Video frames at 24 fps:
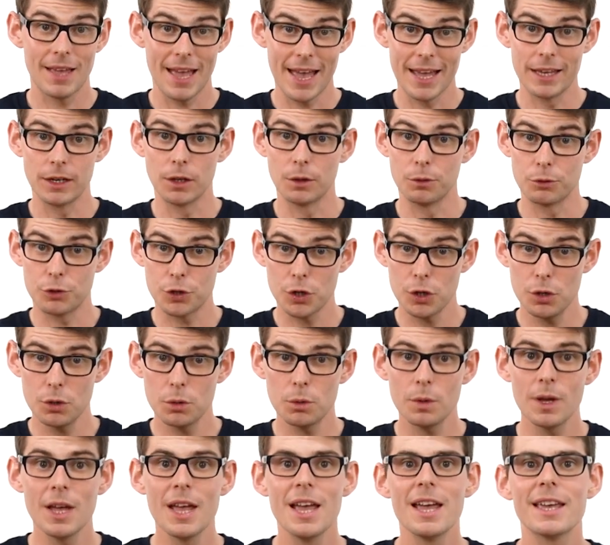
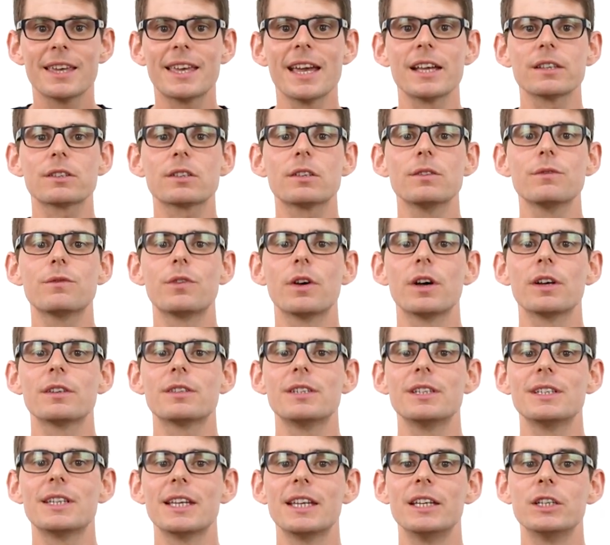NO2, gets
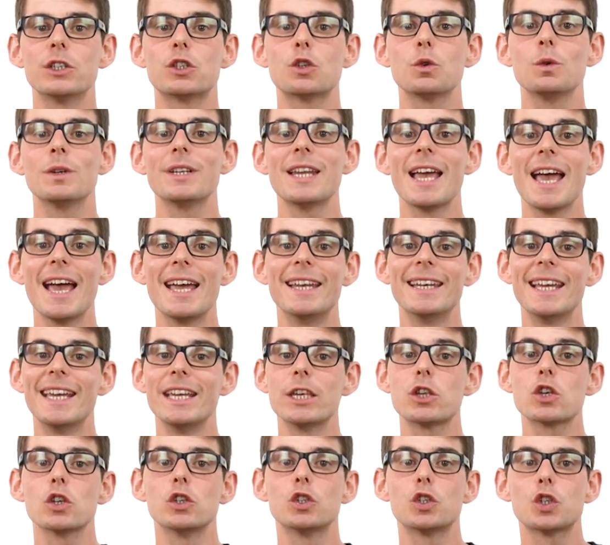converted into an
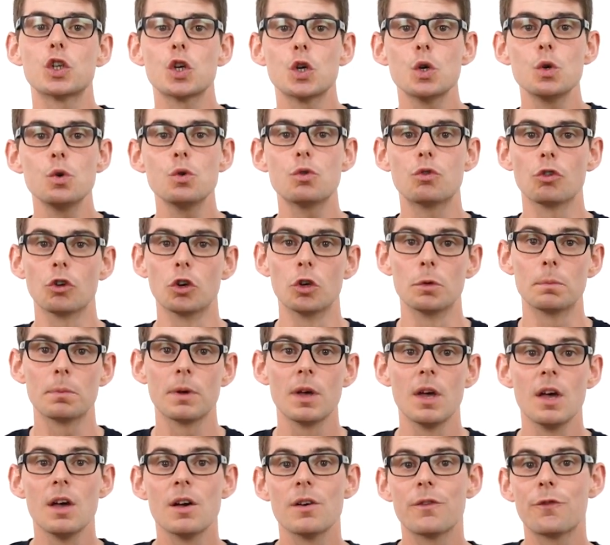NH2 group,
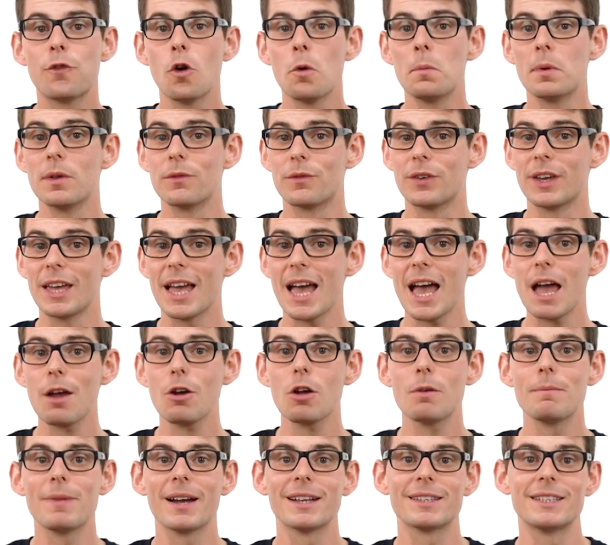forming the
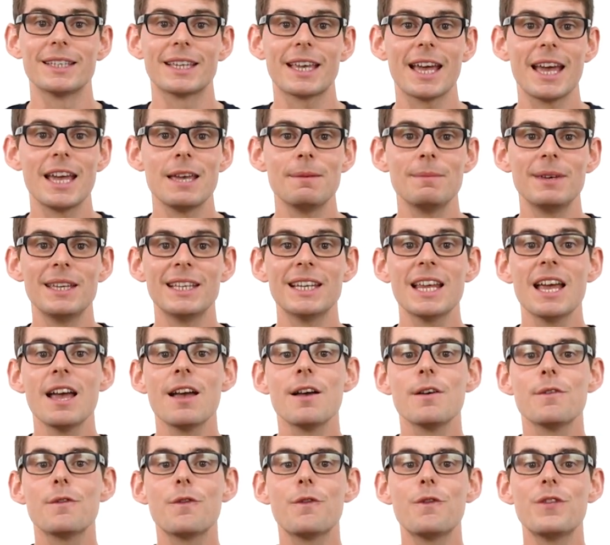aromatic amine
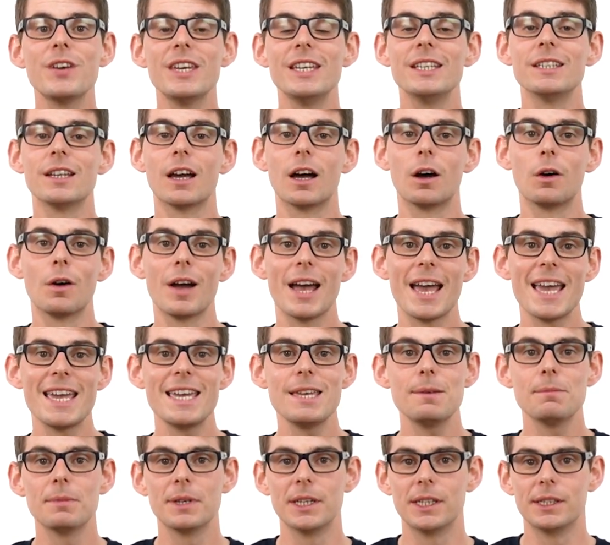
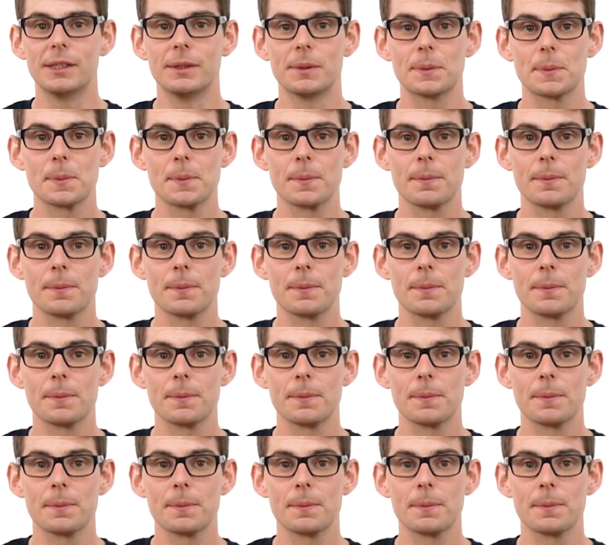phenylamine.